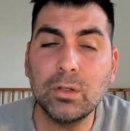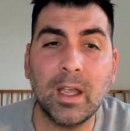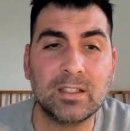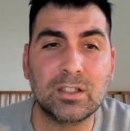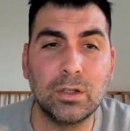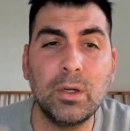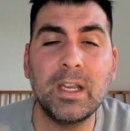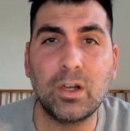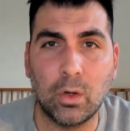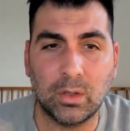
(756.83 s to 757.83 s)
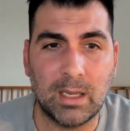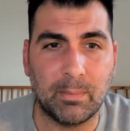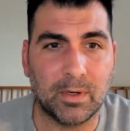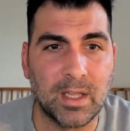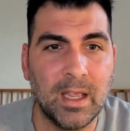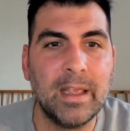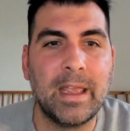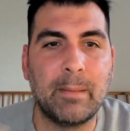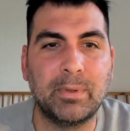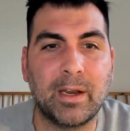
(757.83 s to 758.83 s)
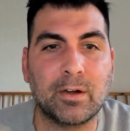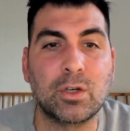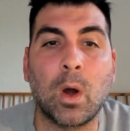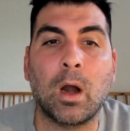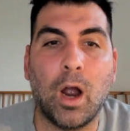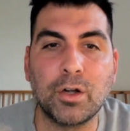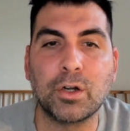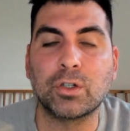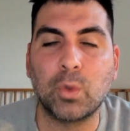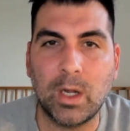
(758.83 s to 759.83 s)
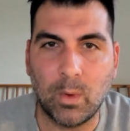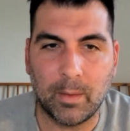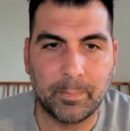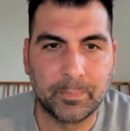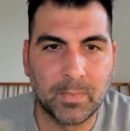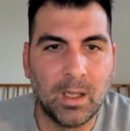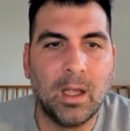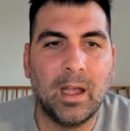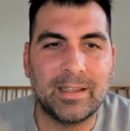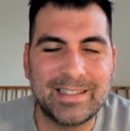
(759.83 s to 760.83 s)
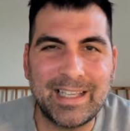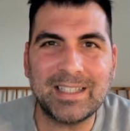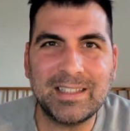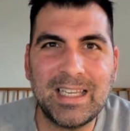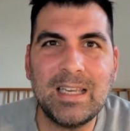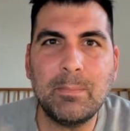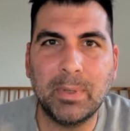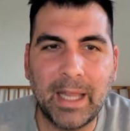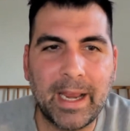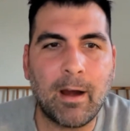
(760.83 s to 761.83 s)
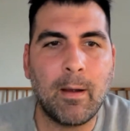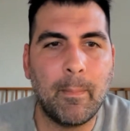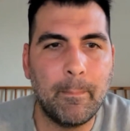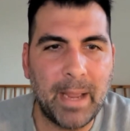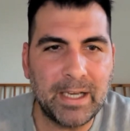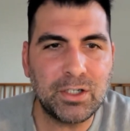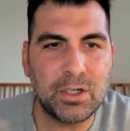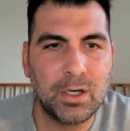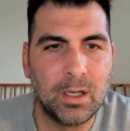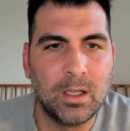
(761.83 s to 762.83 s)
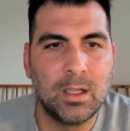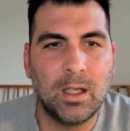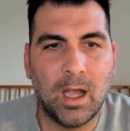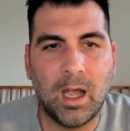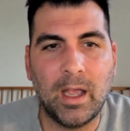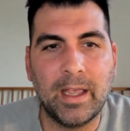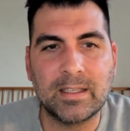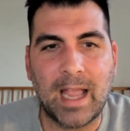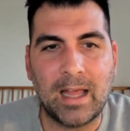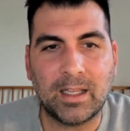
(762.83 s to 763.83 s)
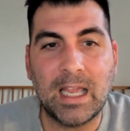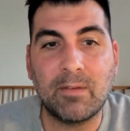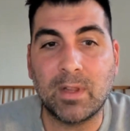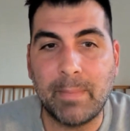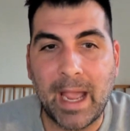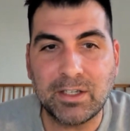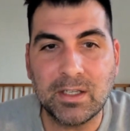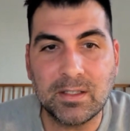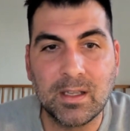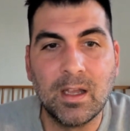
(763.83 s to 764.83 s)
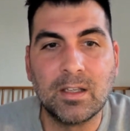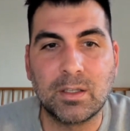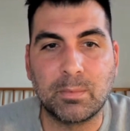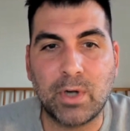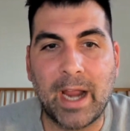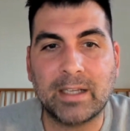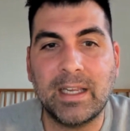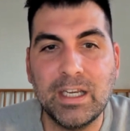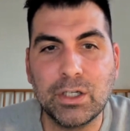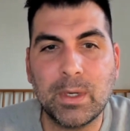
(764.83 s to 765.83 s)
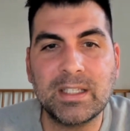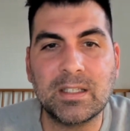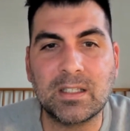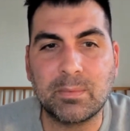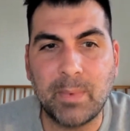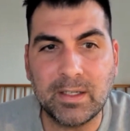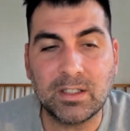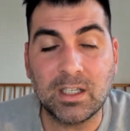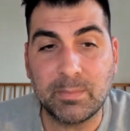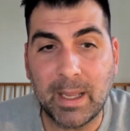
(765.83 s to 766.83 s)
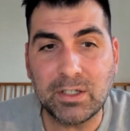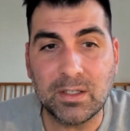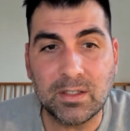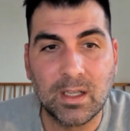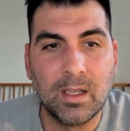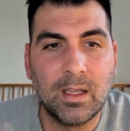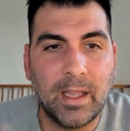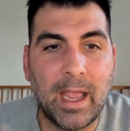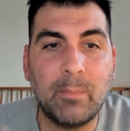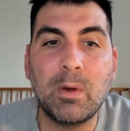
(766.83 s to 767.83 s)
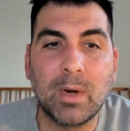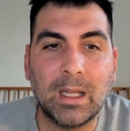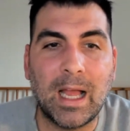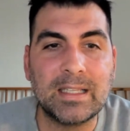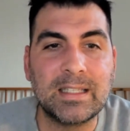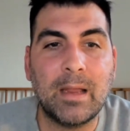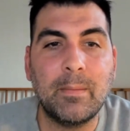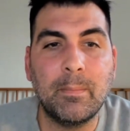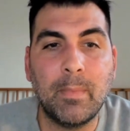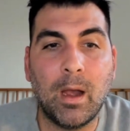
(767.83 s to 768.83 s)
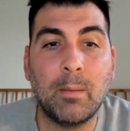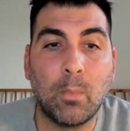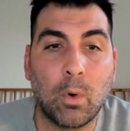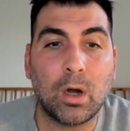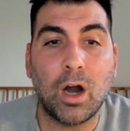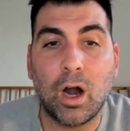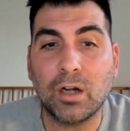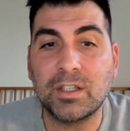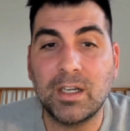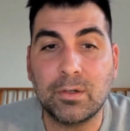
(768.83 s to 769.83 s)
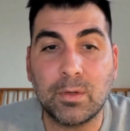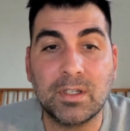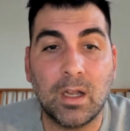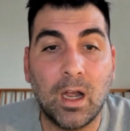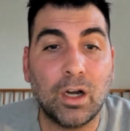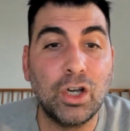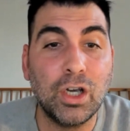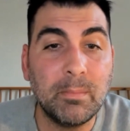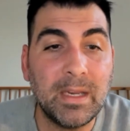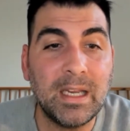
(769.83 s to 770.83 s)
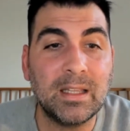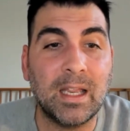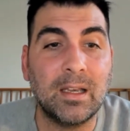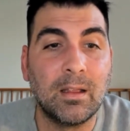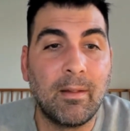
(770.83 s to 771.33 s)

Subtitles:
excluding goalkeepers and players who are under 21. A 16-player bench is allocated for the matches. Subtract injuries and suspensions, and we realize that more cards and injuries could mean that